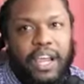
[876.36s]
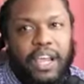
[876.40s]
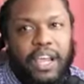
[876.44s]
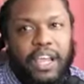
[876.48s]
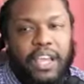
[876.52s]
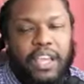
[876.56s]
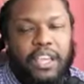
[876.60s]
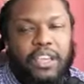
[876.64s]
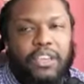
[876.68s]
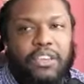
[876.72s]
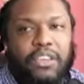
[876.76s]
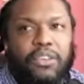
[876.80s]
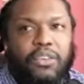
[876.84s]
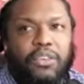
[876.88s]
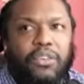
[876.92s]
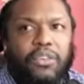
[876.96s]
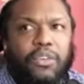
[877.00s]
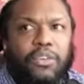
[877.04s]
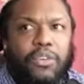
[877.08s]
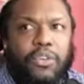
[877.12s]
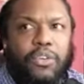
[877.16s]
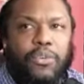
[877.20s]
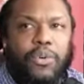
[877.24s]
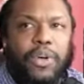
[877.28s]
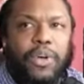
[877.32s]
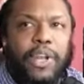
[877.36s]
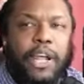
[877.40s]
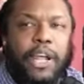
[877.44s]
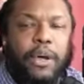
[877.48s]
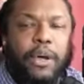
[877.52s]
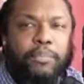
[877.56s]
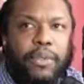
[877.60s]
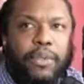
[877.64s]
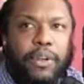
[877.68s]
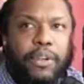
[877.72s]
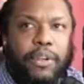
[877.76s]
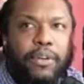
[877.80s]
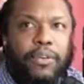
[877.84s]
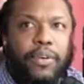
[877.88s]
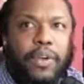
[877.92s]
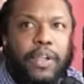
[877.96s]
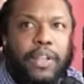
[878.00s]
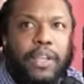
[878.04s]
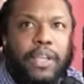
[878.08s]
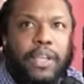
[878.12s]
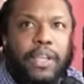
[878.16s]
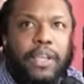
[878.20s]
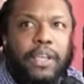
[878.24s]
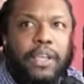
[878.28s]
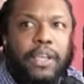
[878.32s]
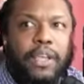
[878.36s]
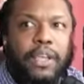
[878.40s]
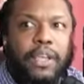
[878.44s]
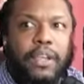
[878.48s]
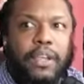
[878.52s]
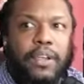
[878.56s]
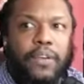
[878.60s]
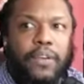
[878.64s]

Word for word: you you end up in a really,